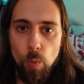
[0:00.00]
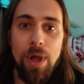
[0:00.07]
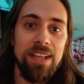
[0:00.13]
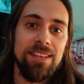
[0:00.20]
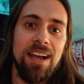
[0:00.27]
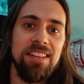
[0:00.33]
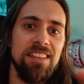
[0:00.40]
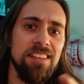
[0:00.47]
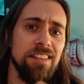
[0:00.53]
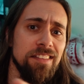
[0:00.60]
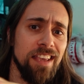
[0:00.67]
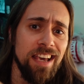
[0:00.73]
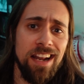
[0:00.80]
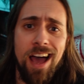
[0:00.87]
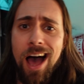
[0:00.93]
Wait, I didn't
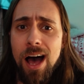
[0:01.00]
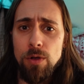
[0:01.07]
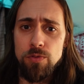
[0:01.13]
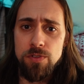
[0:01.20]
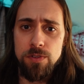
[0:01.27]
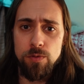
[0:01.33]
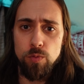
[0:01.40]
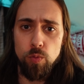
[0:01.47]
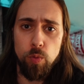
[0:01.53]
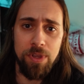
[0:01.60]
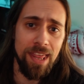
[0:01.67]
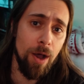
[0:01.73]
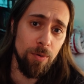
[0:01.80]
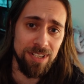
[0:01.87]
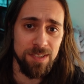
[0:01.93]
get a house with
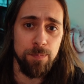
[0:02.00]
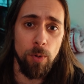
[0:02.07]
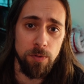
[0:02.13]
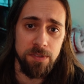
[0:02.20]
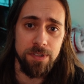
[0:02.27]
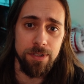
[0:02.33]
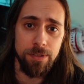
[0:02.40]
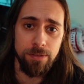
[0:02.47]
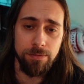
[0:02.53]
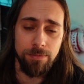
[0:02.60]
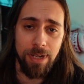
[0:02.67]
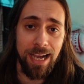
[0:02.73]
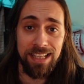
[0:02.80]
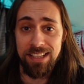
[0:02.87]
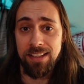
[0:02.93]
our sponsor.
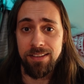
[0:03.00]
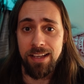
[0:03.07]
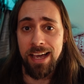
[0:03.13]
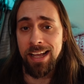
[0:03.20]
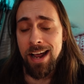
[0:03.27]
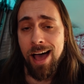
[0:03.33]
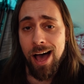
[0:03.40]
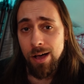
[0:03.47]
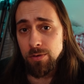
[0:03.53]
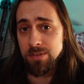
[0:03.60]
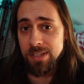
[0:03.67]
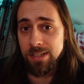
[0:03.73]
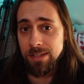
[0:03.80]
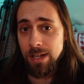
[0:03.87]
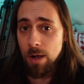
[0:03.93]
I did get a house
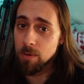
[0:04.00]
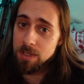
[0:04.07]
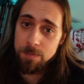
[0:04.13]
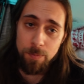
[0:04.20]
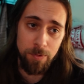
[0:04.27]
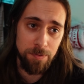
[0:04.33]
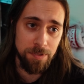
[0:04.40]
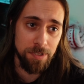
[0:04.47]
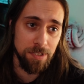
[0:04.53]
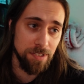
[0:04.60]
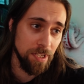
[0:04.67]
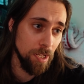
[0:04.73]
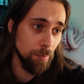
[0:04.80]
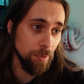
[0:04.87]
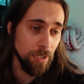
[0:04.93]
and our sponsor is
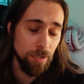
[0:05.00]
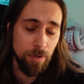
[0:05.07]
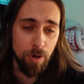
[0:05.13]
helping,